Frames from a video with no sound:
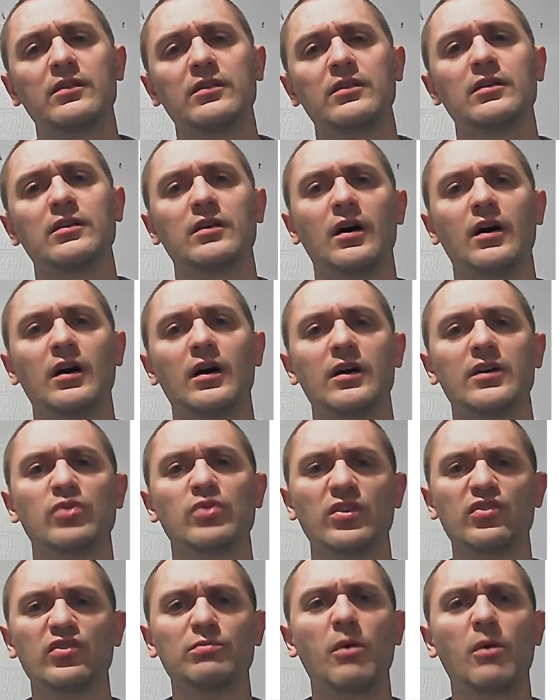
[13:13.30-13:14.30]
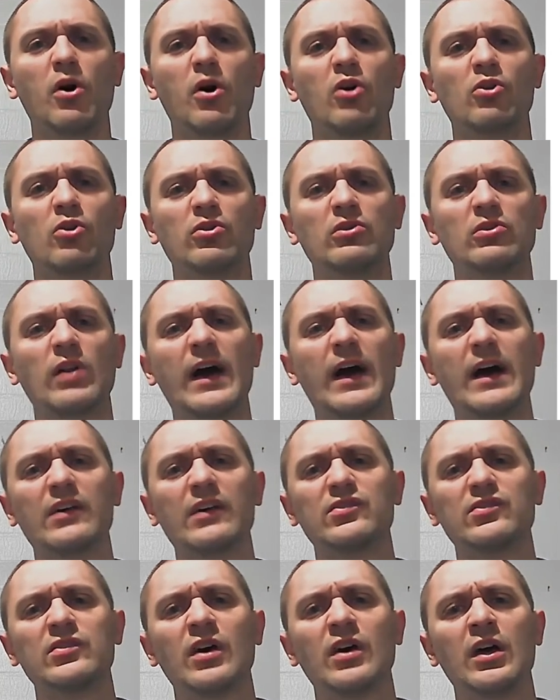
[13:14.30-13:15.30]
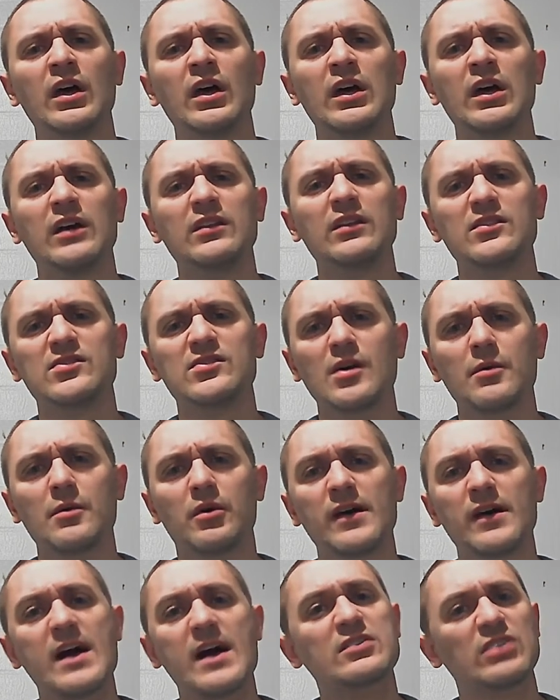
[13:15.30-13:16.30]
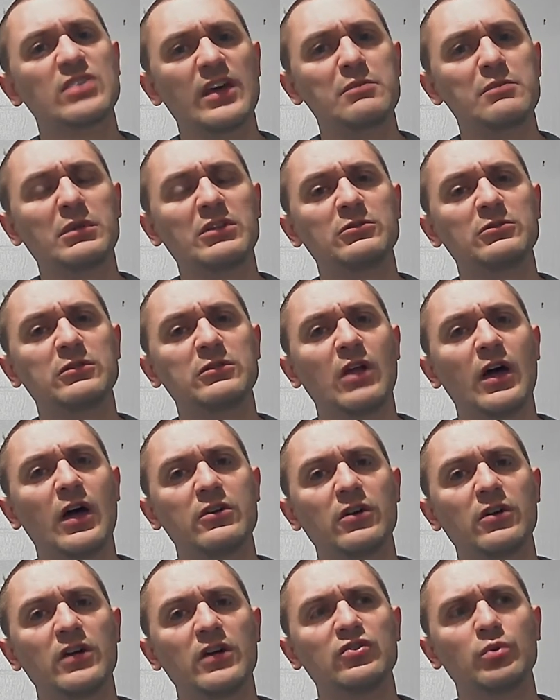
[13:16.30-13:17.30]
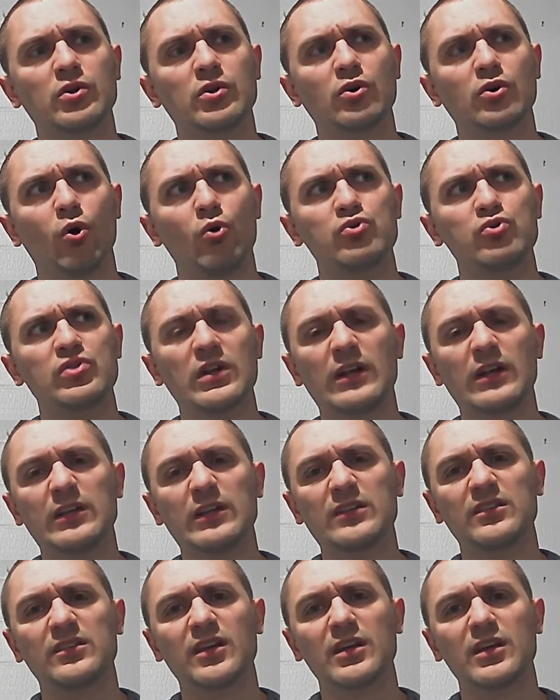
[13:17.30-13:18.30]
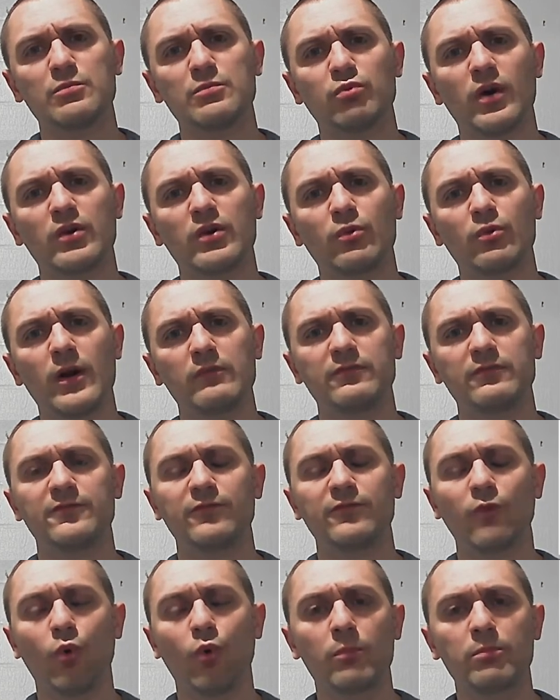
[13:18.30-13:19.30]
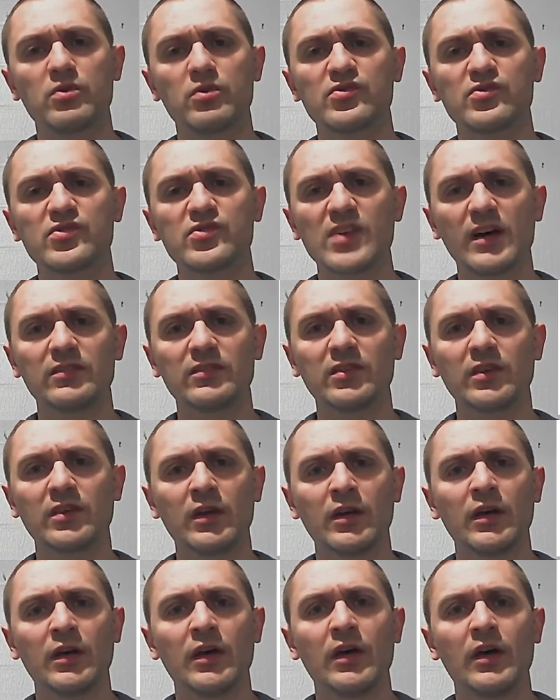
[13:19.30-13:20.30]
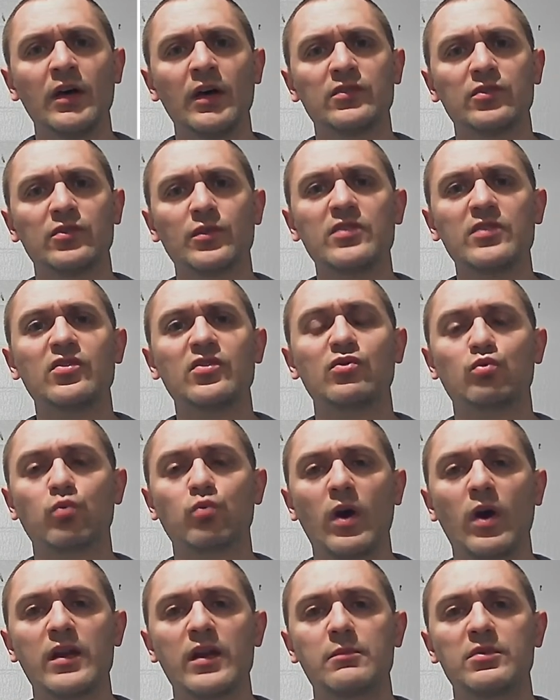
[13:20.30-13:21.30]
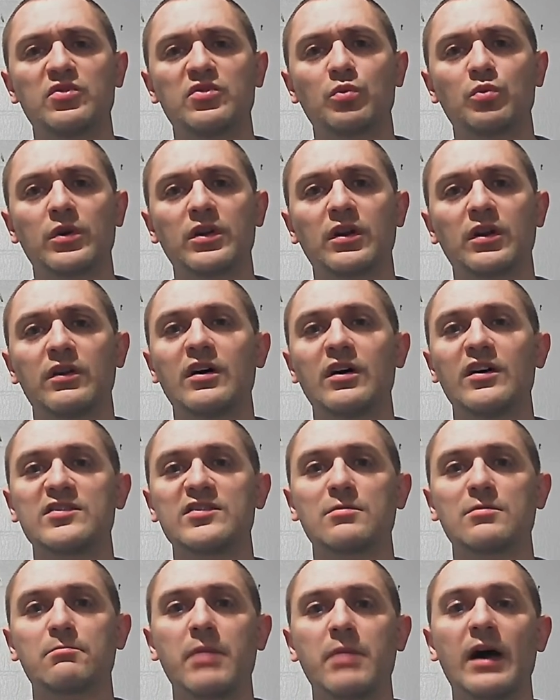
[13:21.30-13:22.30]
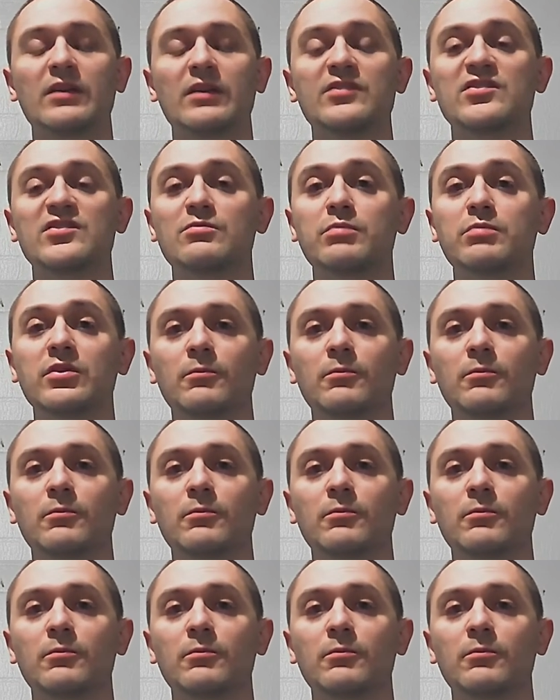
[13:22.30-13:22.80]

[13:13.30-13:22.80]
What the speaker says: and drink a smaller glass. In the summer, I actually aim a little lighter. I do a Kolsch that I like to keep right around 4%. So this is right in between, a nice balanced beer.